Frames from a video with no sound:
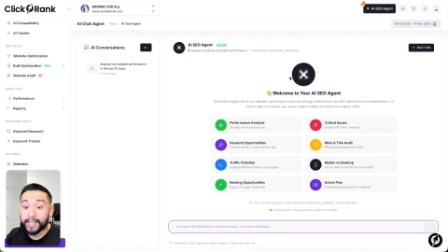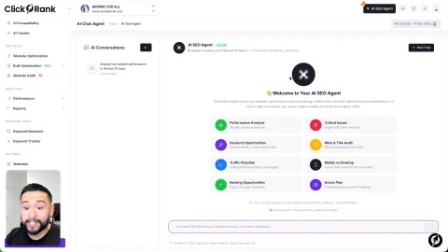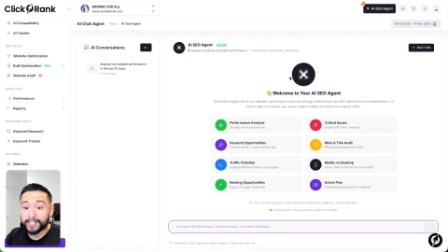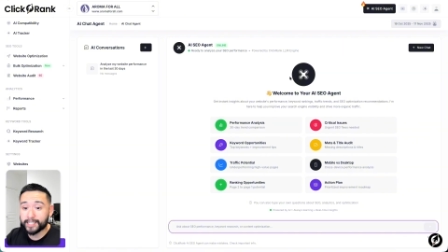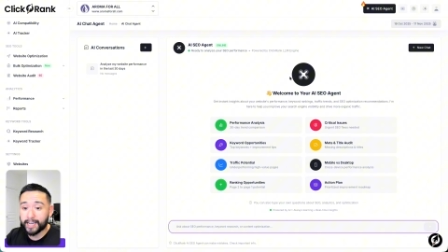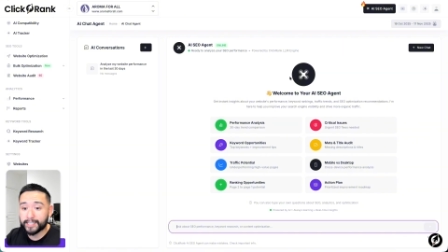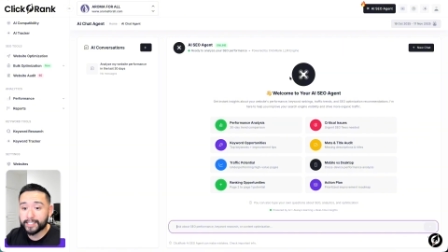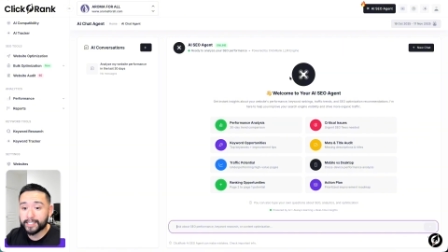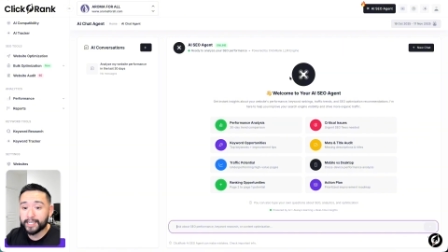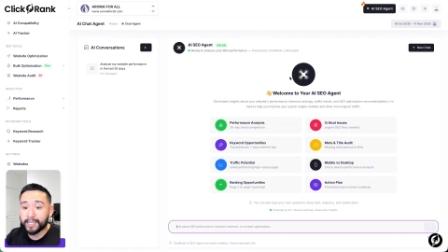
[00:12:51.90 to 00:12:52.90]

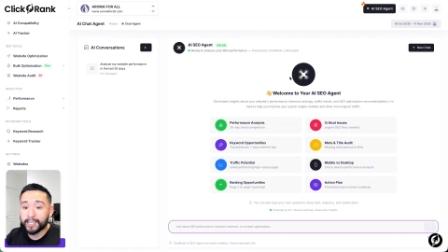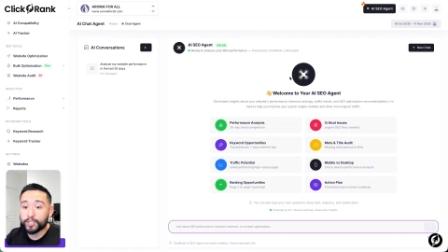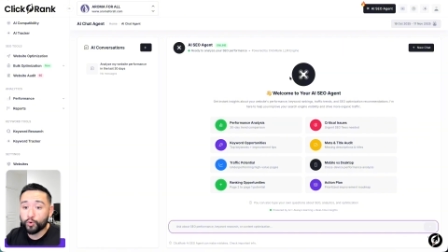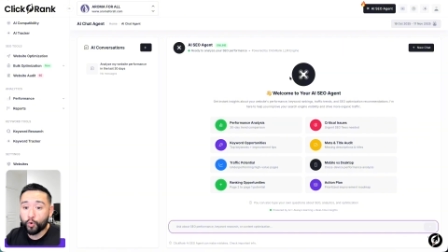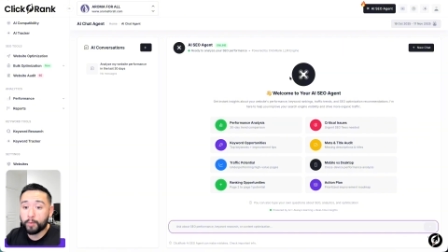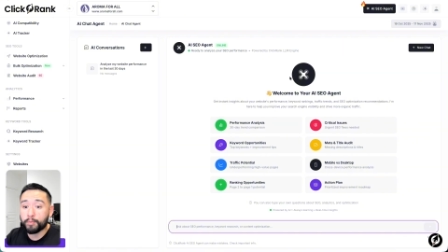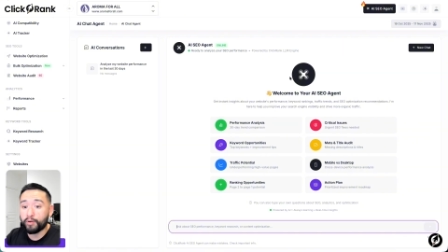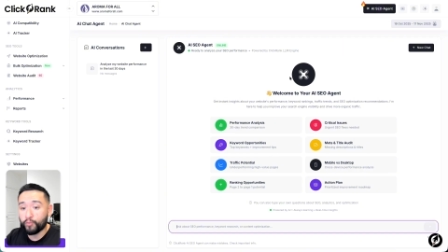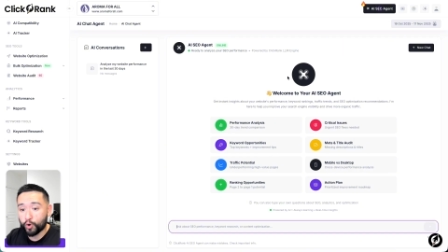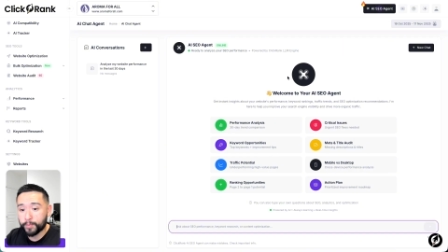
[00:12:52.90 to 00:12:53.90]
insights in your
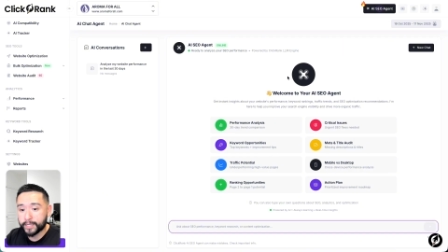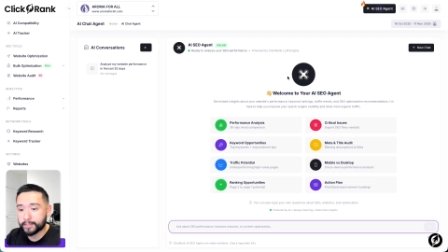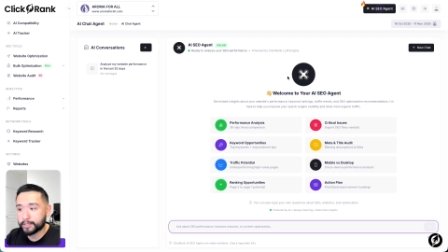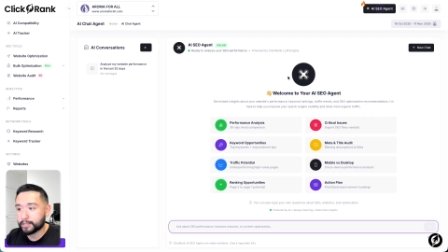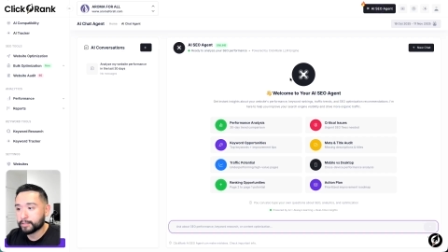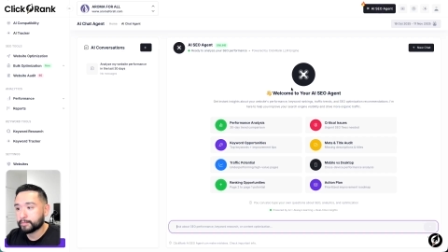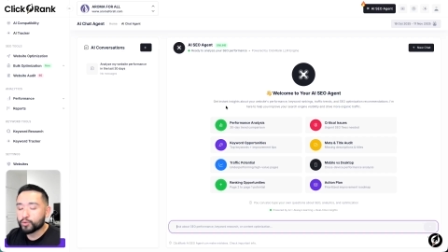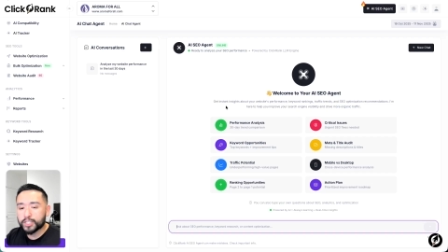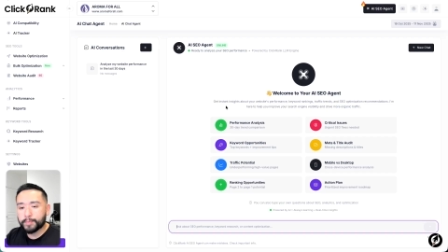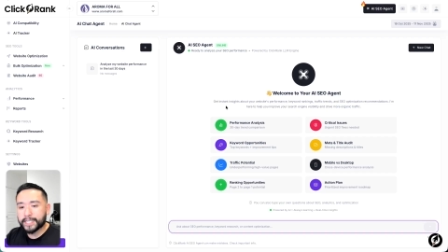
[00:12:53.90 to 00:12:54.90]
performance.
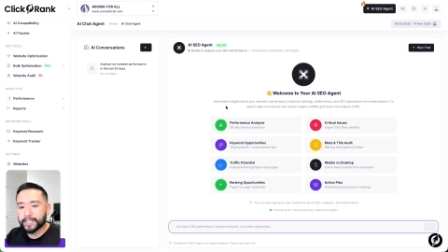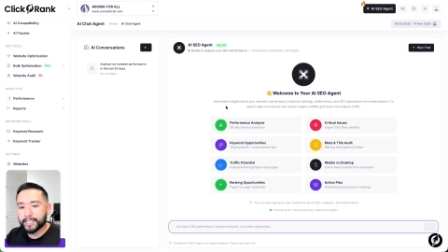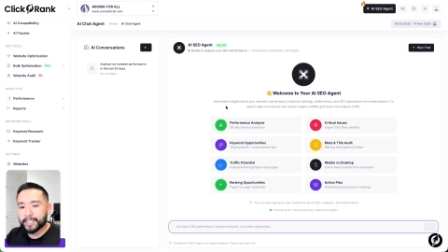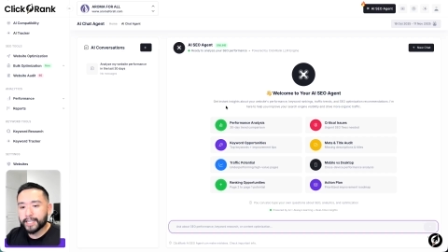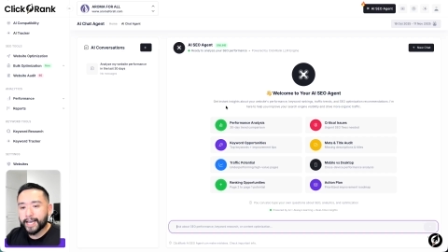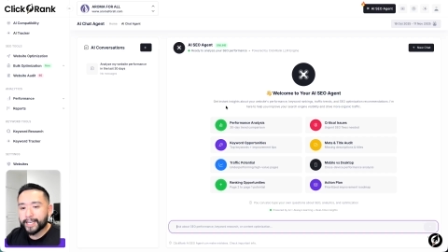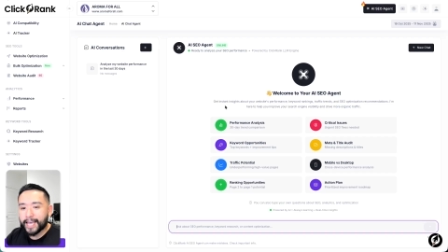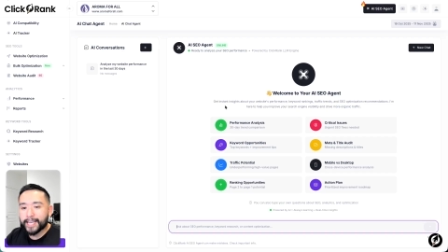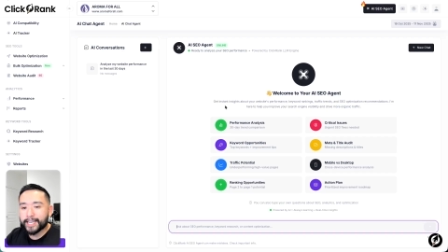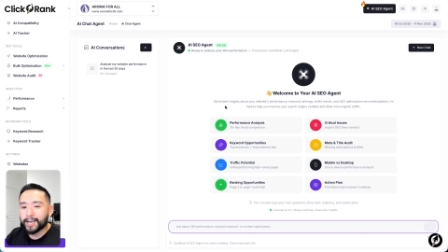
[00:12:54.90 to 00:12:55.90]
So it's basically like
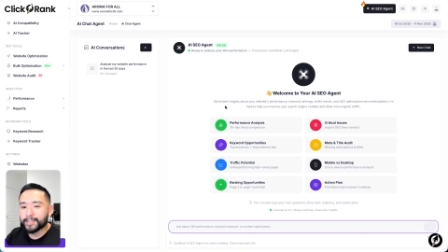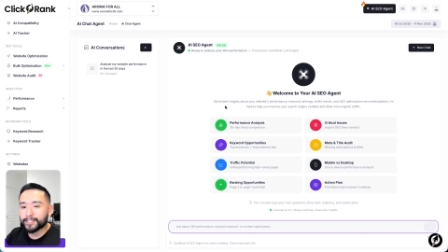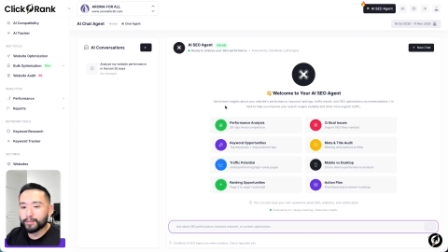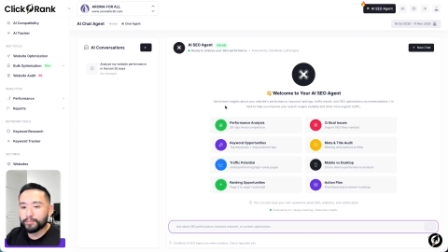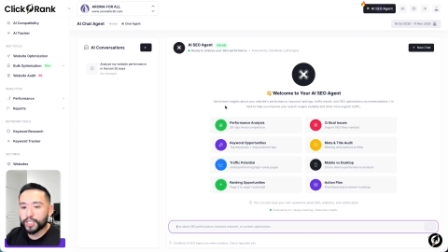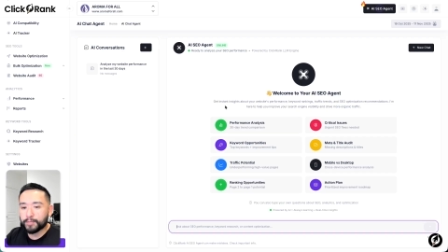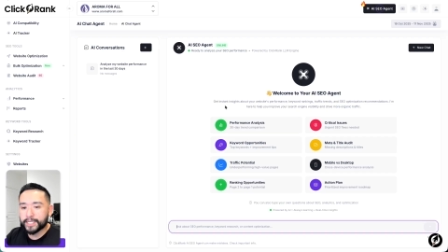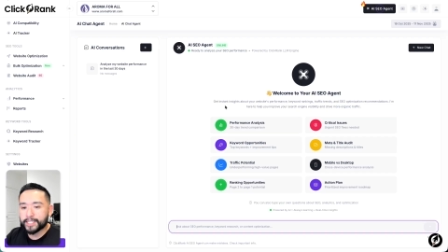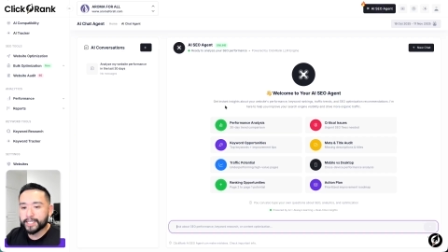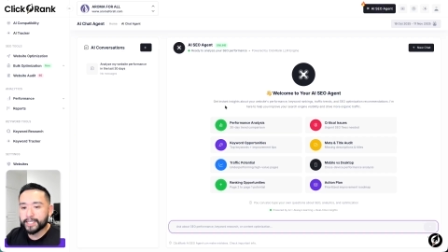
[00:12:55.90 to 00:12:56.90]
a custom
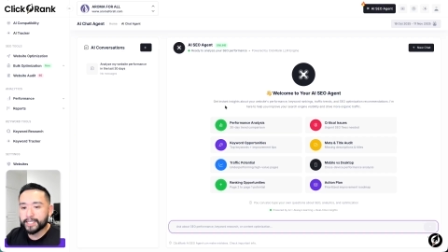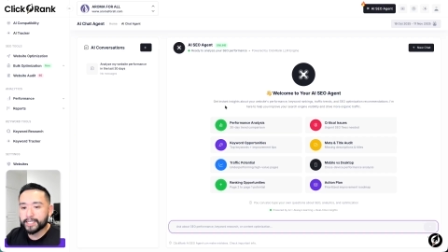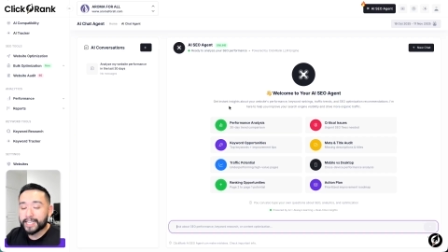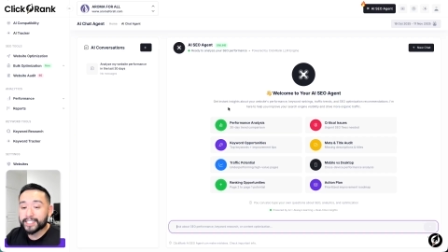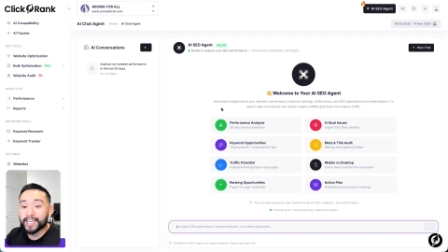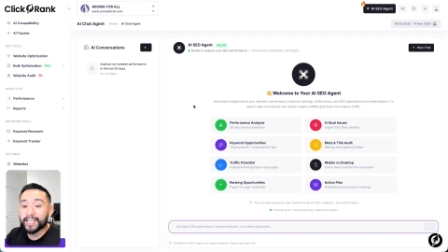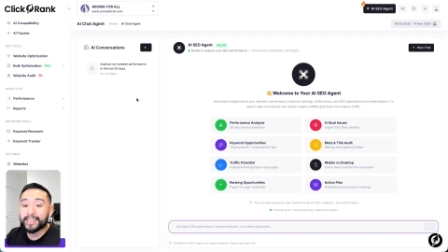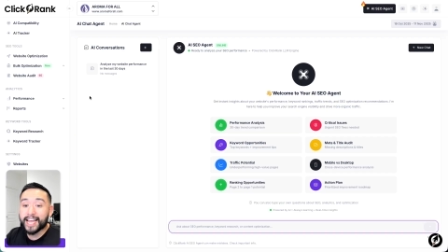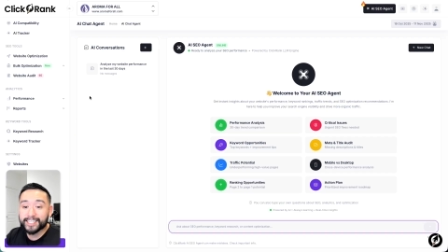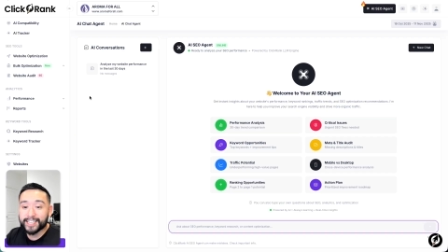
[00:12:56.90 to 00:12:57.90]
GPT that's
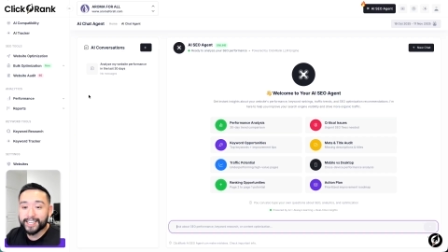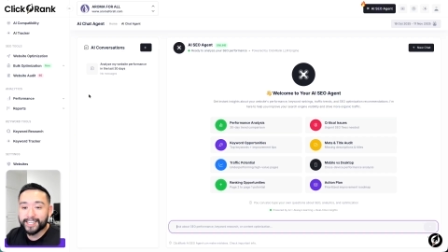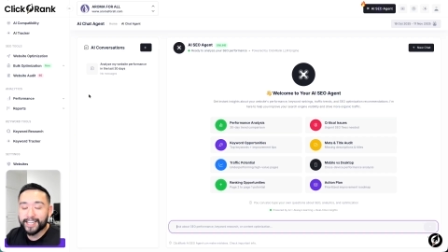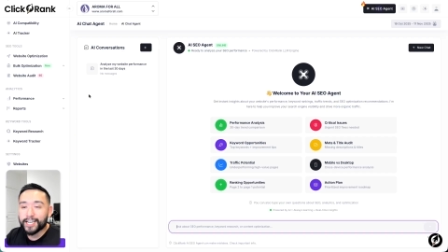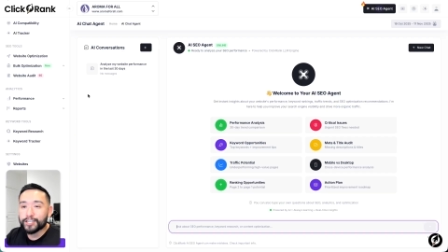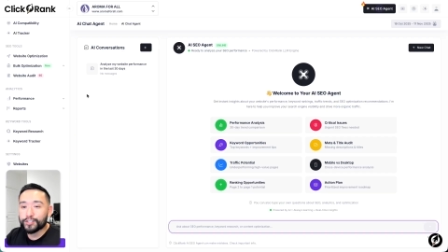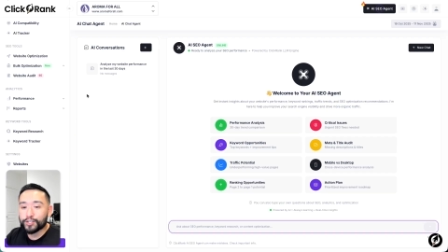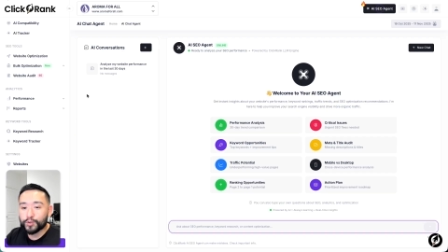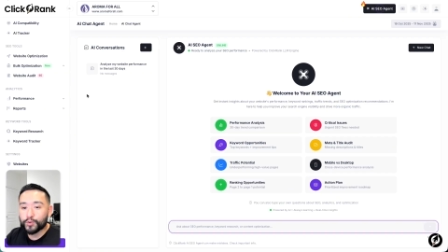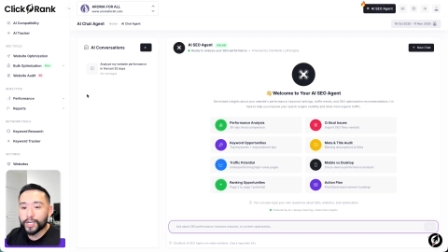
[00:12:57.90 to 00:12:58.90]
connected
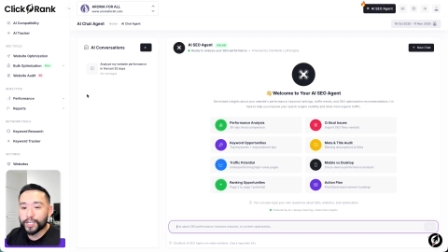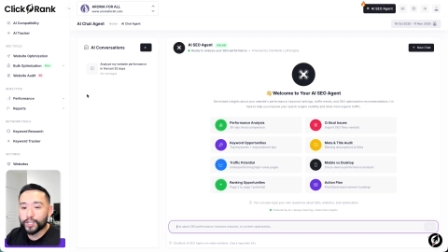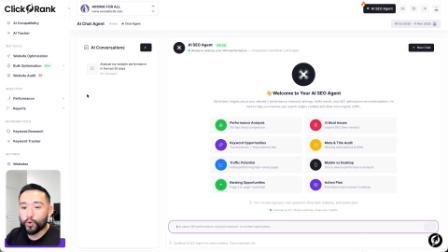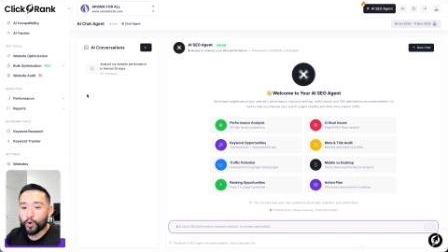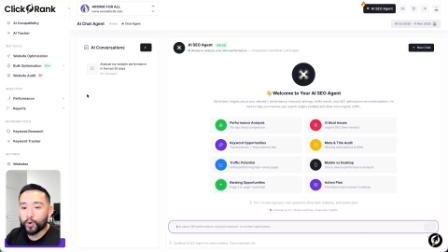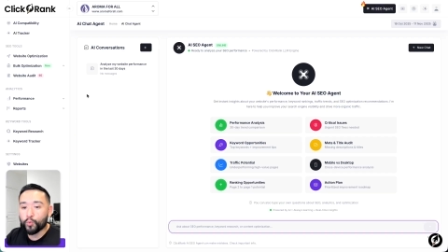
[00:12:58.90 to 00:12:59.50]
to your